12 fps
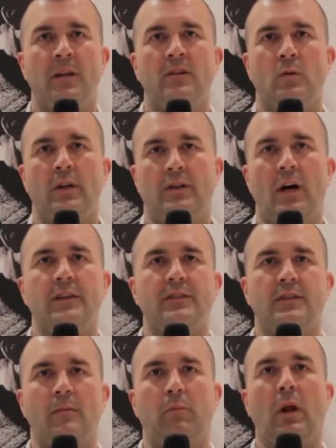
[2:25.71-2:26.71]
So what it does
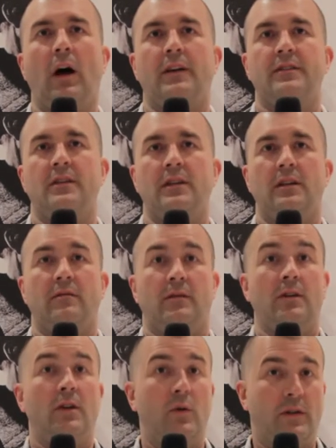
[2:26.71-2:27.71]
is it blocks the
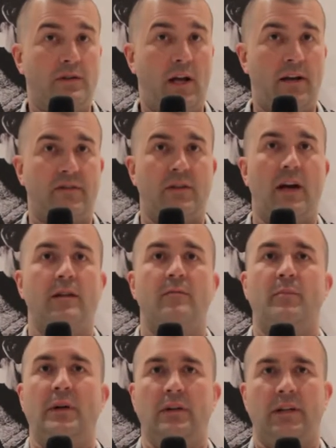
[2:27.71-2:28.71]
unit's line of sight,
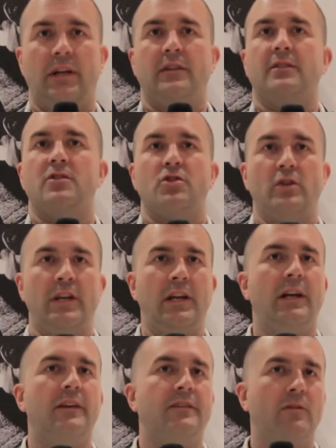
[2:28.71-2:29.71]
buildings and
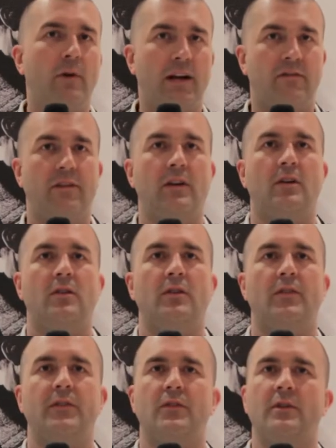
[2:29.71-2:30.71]
trees and wrecked
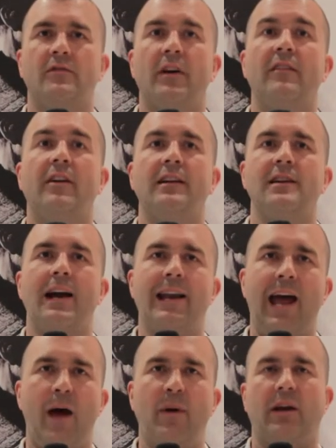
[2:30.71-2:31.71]
vehicles, and so it's very, very
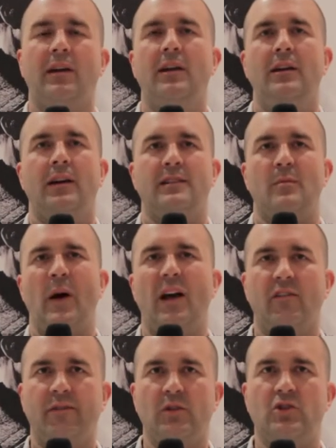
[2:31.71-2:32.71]
dynamic. As the
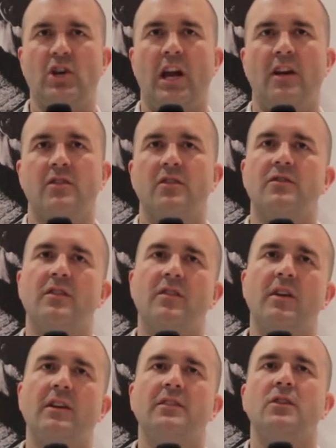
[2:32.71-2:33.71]
battlefield changes, the
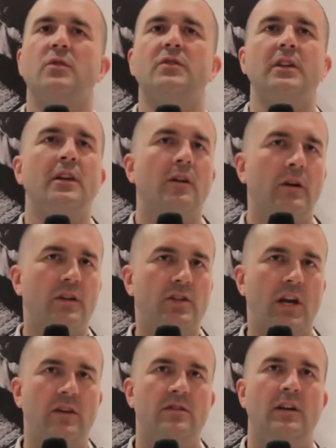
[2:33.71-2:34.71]
things that you see are going to
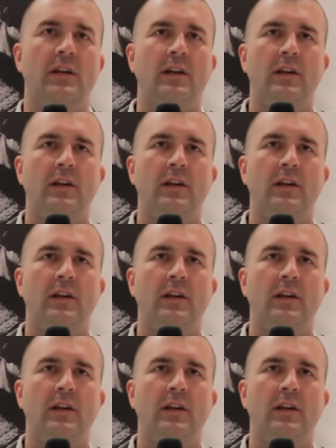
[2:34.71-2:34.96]
change.